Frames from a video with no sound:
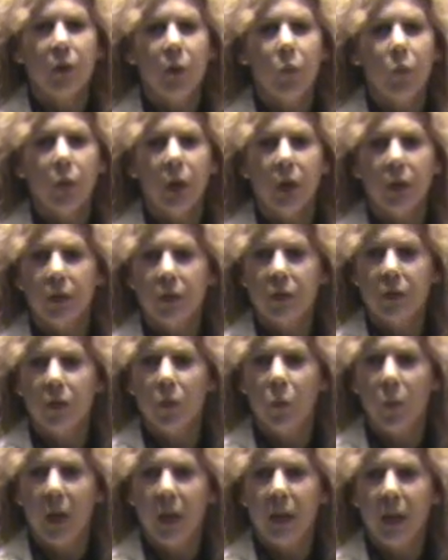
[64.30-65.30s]
don't want us to
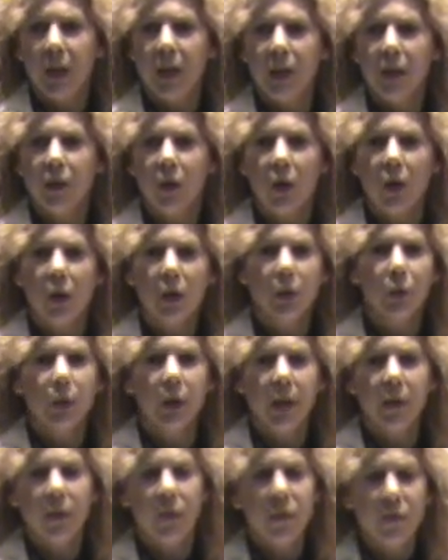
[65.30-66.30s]
wait any longer. We
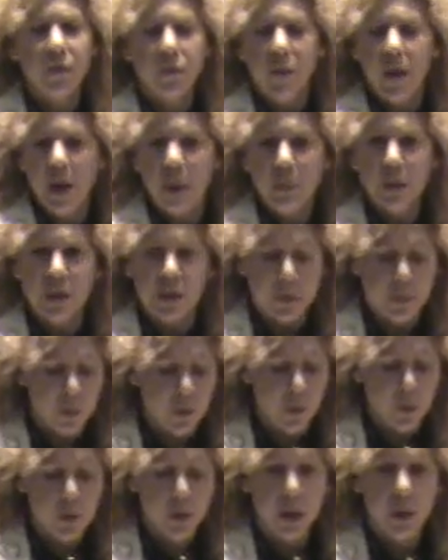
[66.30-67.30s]
have a fabulous
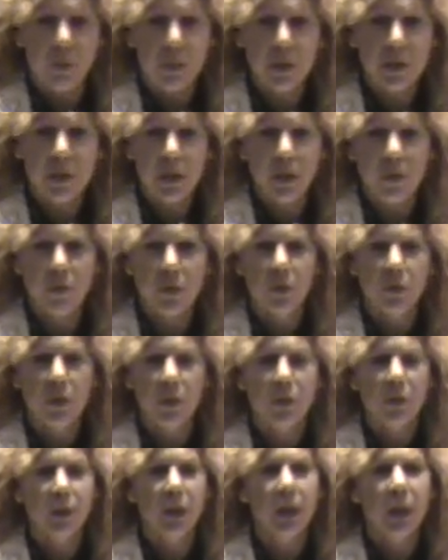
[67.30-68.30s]
program this
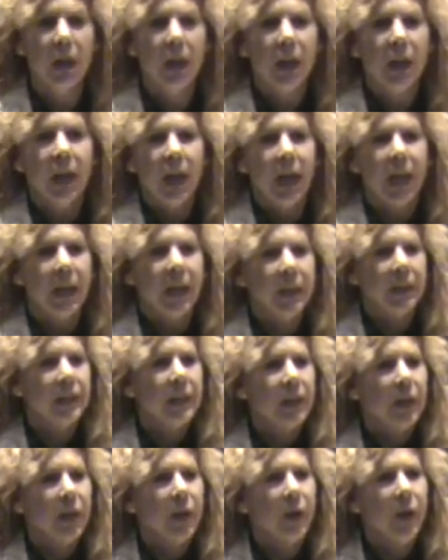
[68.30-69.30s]
afternoon.
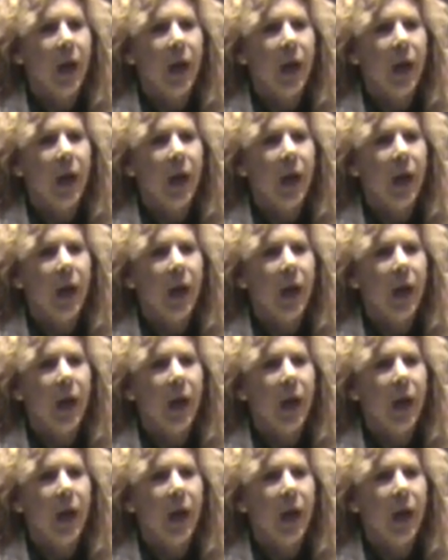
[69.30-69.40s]
And uh,